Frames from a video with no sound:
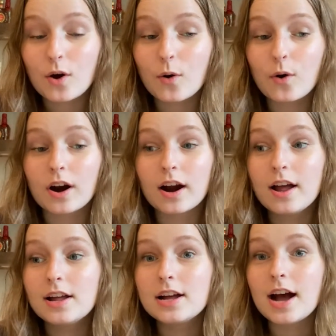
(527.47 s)
or
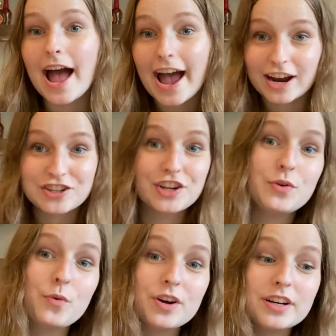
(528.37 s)

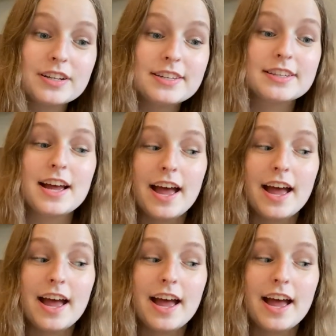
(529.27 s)
action words.